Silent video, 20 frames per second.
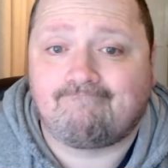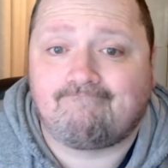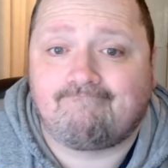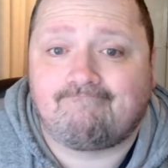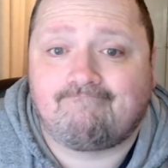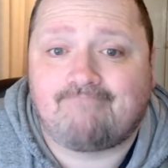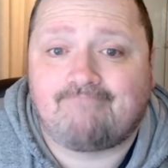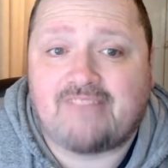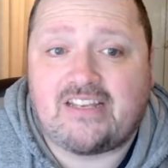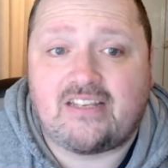
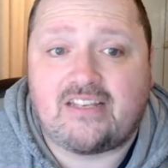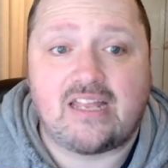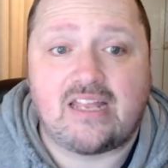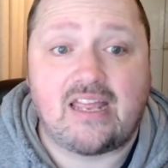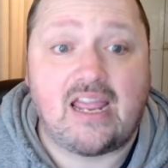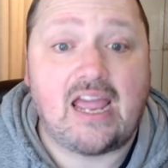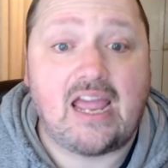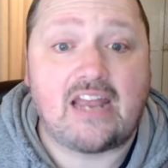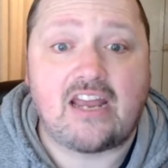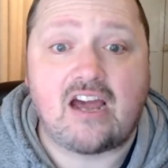in the
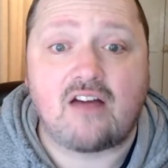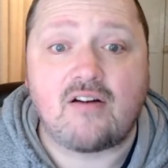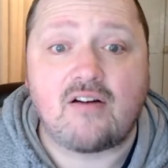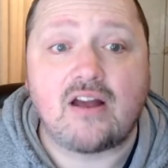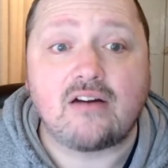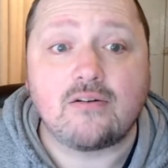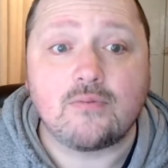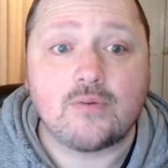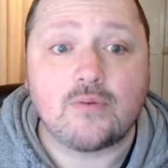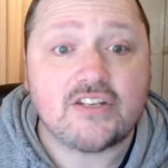N R L,
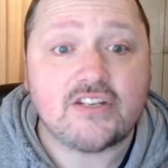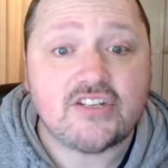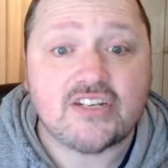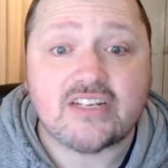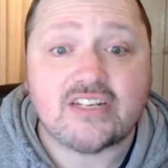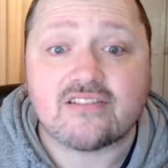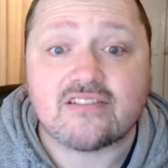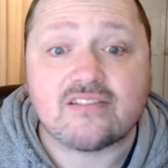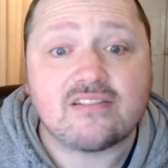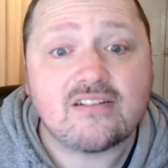which
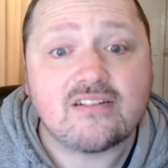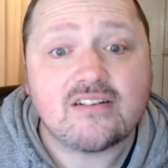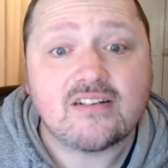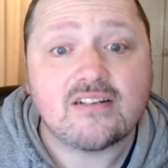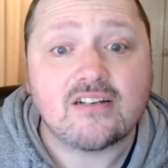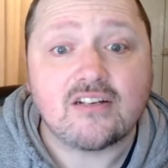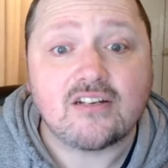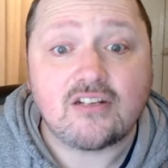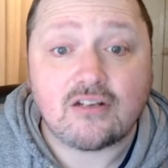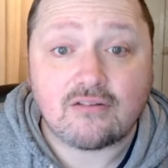is
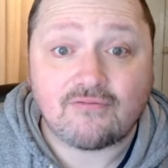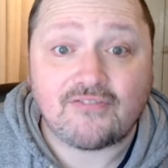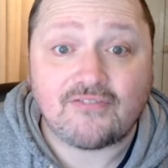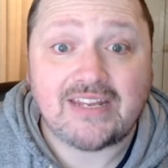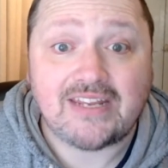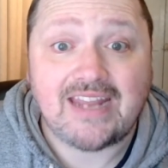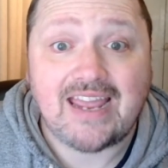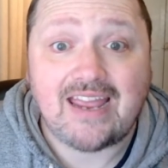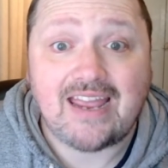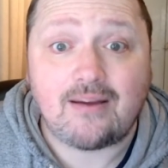good for the
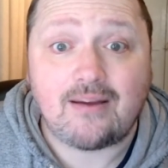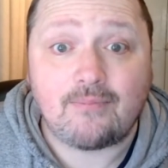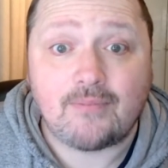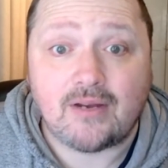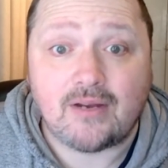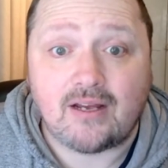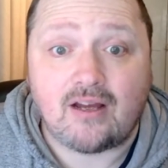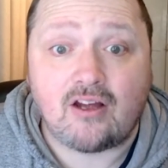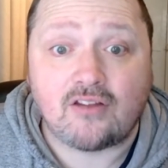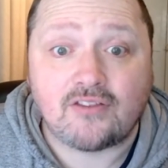game
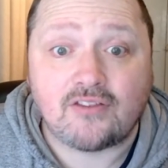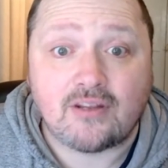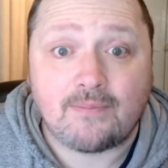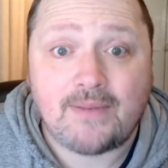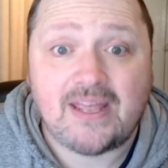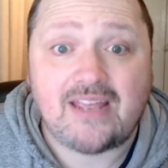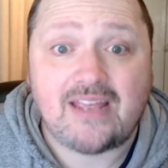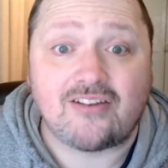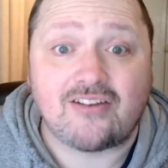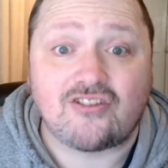on the
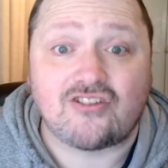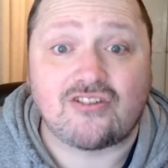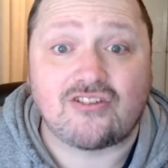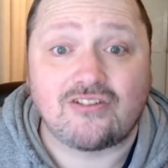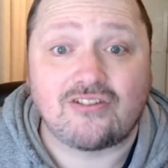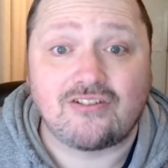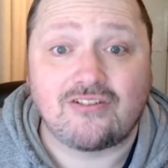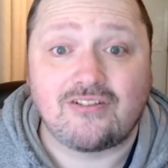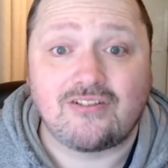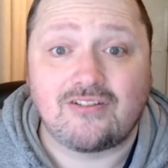pitch,
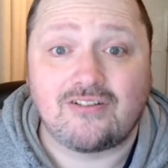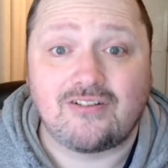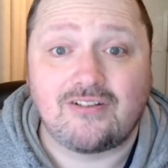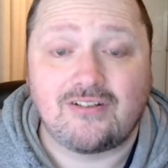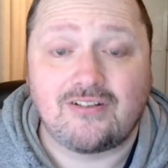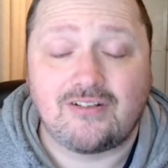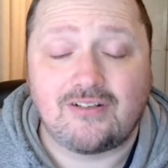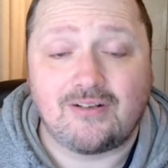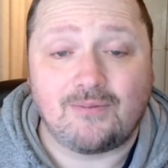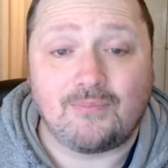
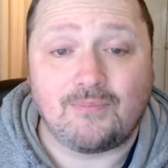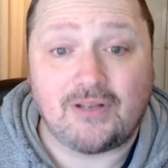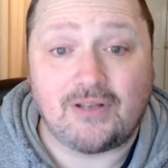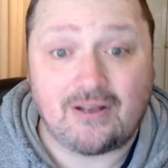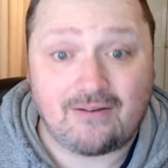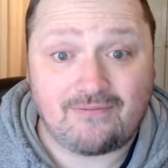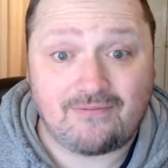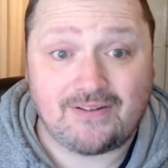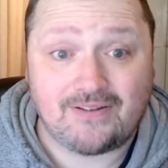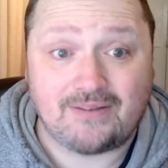but not
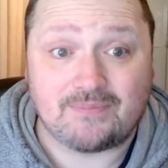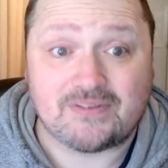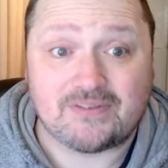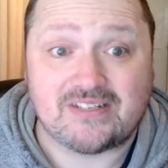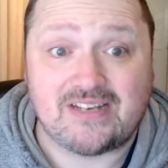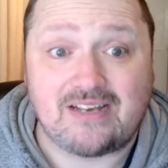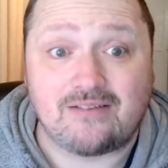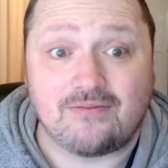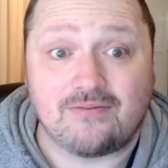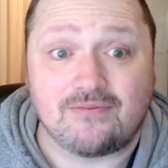for
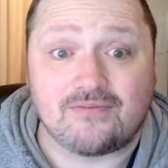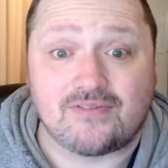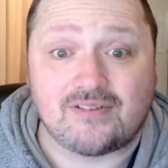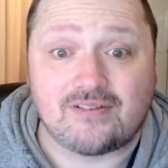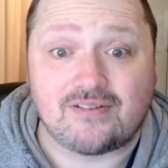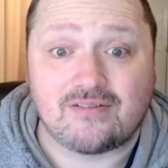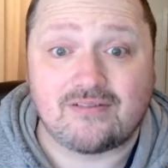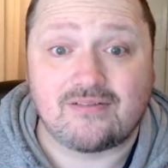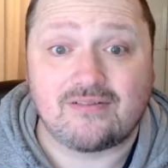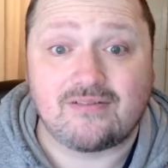themselves
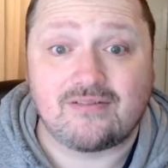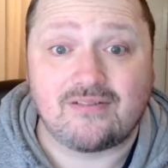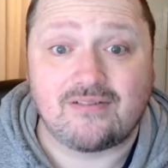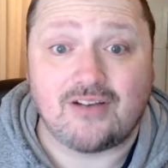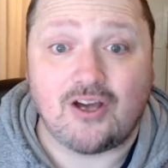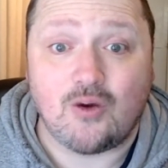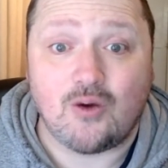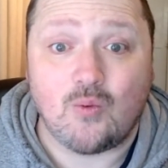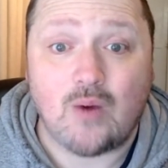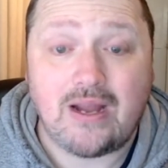
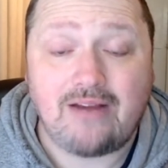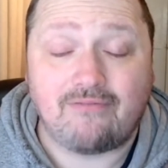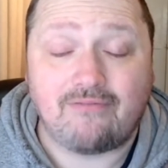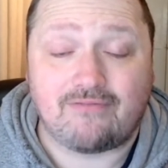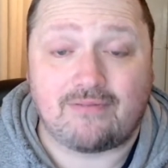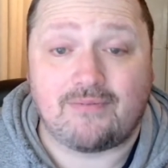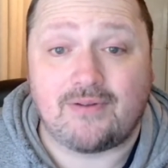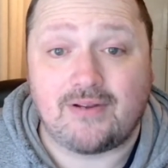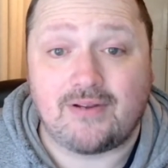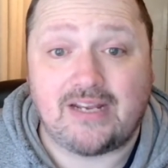away
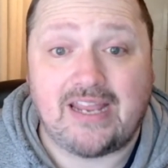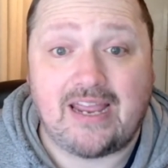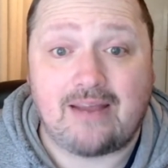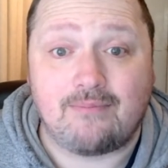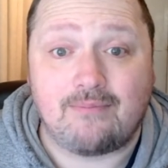from the game.